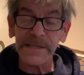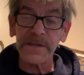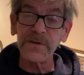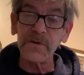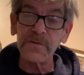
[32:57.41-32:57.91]
to
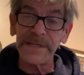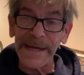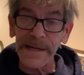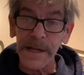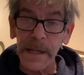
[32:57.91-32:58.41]
the New
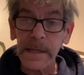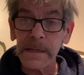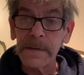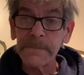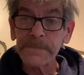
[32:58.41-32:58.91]
Deal,
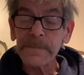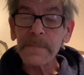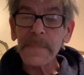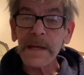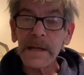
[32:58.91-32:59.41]

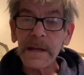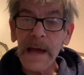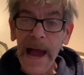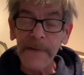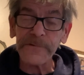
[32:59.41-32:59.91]

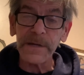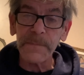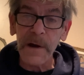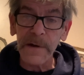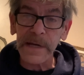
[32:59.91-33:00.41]
African
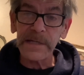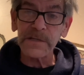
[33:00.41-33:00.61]
Americans